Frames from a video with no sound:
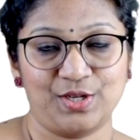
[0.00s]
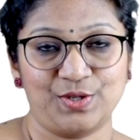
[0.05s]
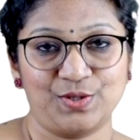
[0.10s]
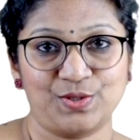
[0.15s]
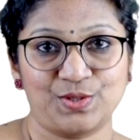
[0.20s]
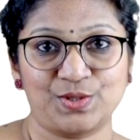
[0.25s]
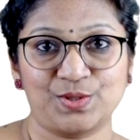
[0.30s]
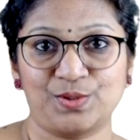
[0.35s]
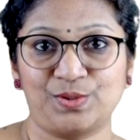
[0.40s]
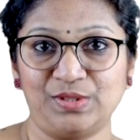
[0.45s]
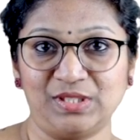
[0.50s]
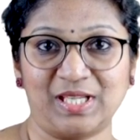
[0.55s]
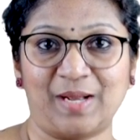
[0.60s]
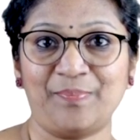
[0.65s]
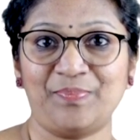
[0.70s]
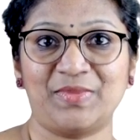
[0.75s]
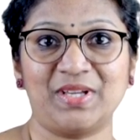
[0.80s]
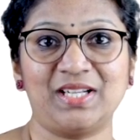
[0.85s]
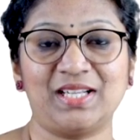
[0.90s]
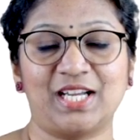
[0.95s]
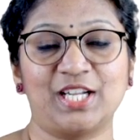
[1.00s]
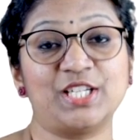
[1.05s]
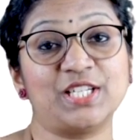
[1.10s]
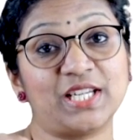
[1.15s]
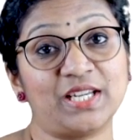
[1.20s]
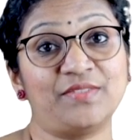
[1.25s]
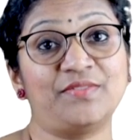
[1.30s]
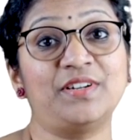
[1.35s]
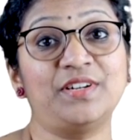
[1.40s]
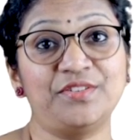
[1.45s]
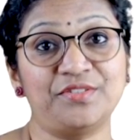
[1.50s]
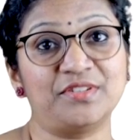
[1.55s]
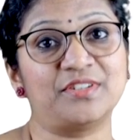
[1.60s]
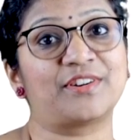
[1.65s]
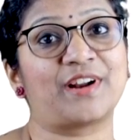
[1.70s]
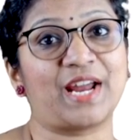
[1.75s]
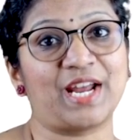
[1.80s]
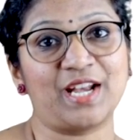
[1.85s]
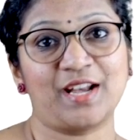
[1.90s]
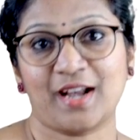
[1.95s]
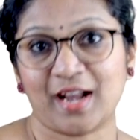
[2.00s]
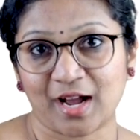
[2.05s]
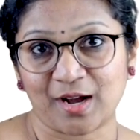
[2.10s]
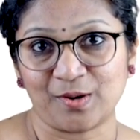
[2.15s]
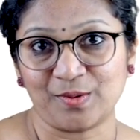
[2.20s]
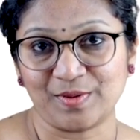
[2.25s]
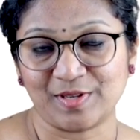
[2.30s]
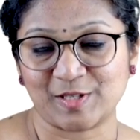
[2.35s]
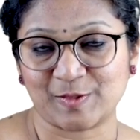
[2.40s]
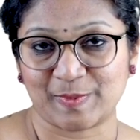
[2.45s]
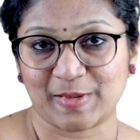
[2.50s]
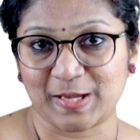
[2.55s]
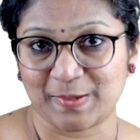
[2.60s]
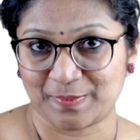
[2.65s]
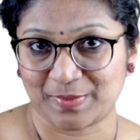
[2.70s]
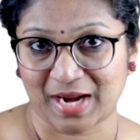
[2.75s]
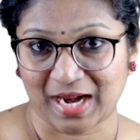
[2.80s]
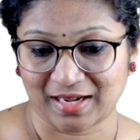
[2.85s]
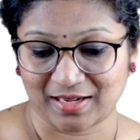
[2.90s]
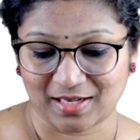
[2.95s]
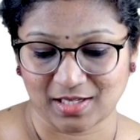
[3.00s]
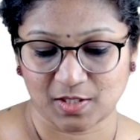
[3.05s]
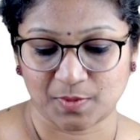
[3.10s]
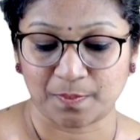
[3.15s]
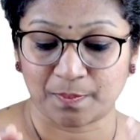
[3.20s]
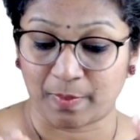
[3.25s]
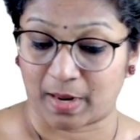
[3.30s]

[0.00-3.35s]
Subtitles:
So something that even right now is being practiced.